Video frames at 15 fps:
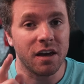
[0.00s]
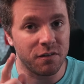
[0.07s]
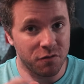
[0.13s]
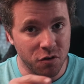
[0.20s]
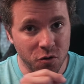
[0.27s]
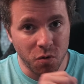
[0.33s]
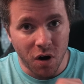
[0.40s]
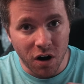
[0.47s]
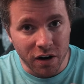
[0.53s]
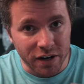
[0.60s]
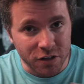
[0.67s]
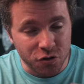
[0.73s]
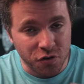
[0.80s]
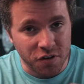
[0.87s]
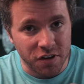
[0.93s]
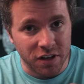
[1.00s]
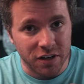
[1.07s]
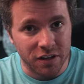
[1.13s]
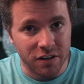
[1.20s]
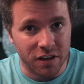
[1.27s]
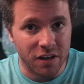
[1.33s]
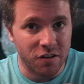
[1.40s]
If you are
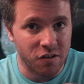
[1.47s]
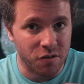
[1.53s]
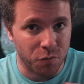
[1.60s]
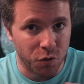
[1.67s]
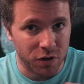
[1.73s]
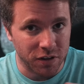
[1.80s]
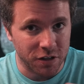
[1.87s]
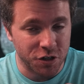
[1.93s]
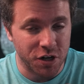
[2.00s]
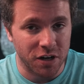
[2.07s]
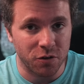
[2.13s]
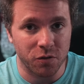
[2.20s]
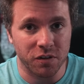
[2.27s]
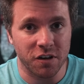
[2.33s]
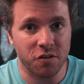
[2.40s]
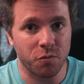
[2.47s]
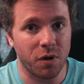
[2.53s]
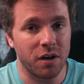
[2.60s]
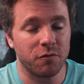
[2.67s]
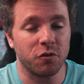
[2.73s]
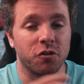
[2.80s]
interested in supporting the channel in this way,